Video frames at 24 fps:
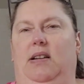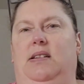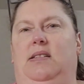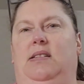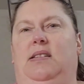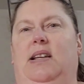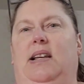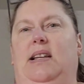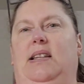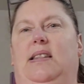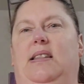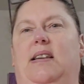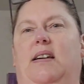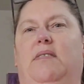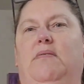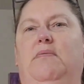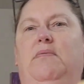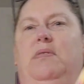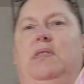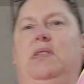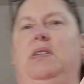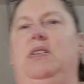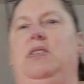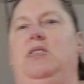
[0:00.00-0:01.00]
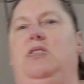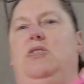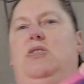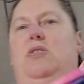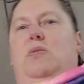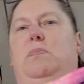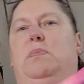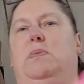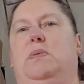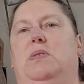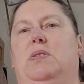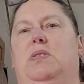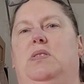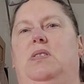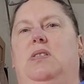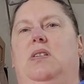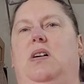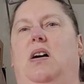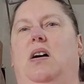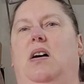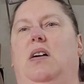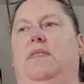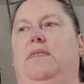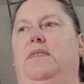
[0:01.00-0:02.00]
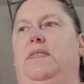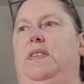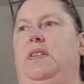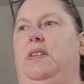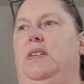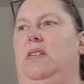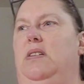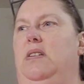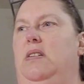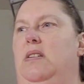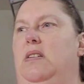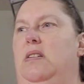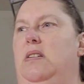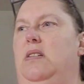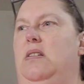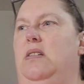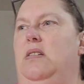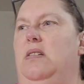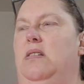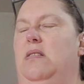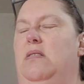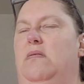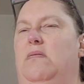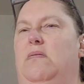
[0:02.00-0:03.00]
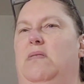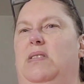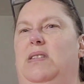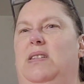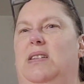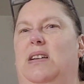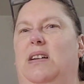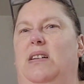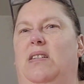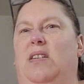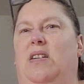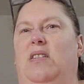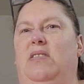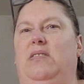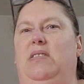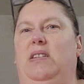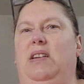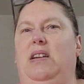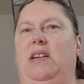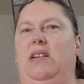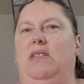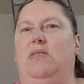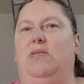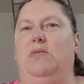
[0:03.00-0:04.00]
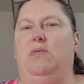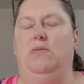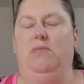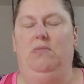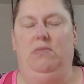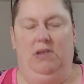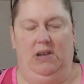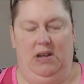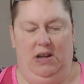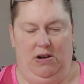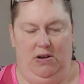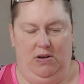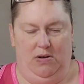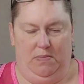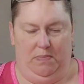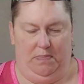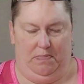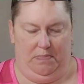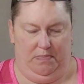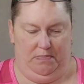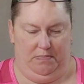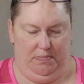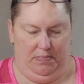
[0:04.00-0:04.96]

It's like that really super soft, what is that called? Neoprene?